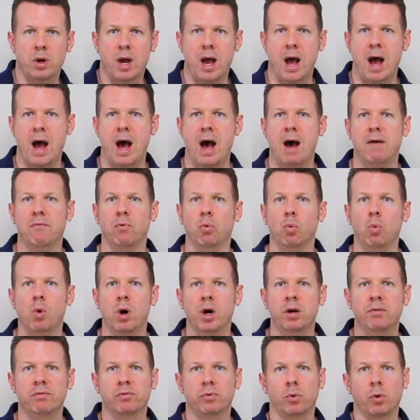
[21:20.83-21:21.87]
have
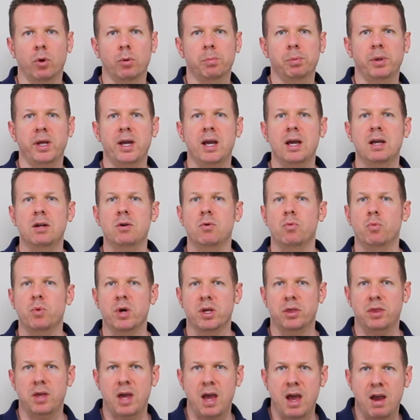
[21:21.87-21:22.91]
one floor plan
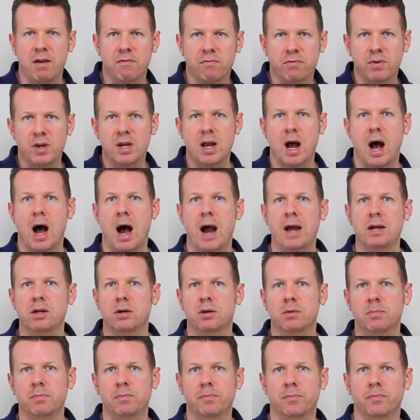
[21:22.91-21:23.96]
with every
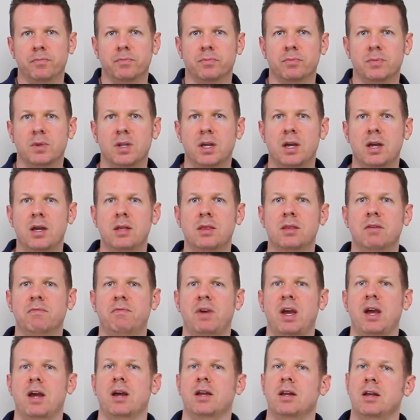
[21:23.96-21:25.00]
item in the
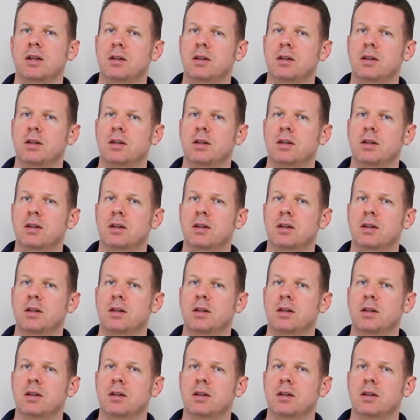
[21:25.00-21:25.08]
van.